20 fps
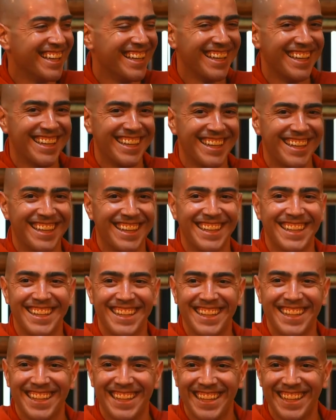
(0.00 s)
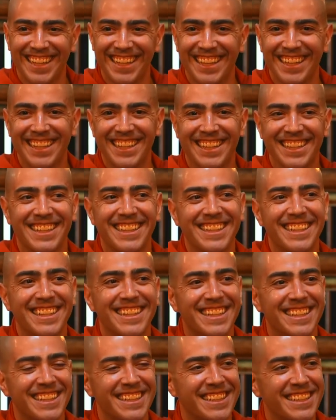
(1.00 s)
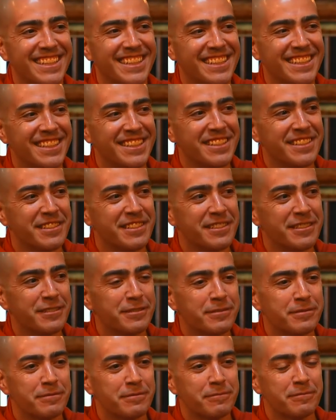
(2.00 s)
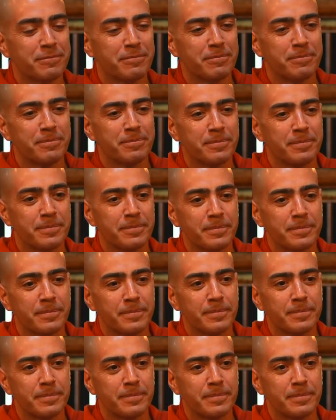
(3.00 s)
Nobody speaks.